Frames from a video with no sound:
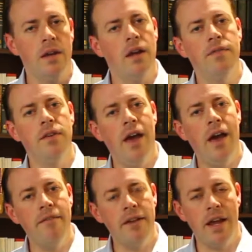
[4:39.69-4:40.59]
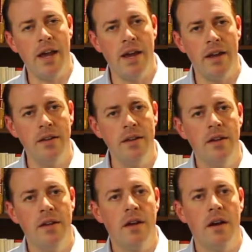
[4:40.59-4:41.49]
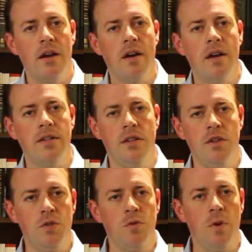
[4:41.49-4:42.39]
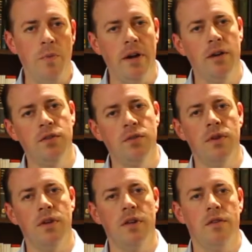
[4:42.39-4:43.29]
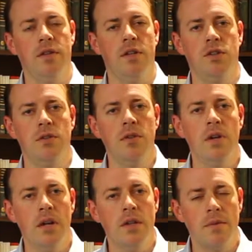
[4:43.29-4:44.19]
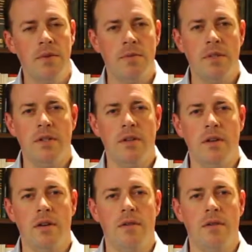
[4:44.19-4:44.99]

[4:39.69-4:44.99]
Now if you haven't had a tissue repaired to another tissue, sometimes